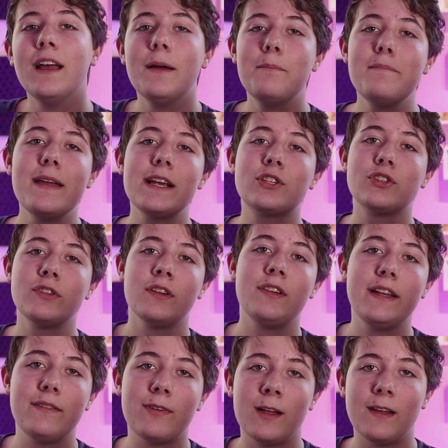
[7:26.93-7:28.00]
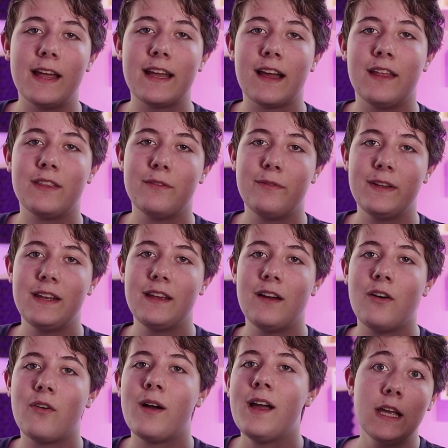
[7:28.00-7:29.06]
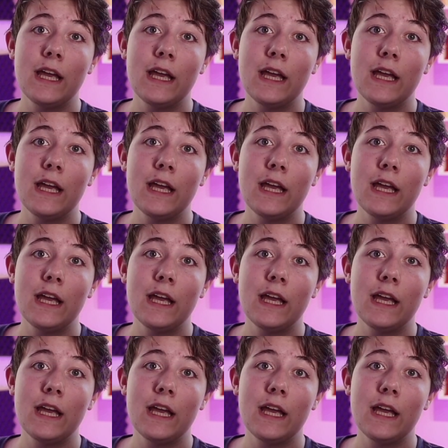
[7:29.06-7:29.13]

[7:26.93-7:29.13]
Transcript: Make sure to leave a like on the video.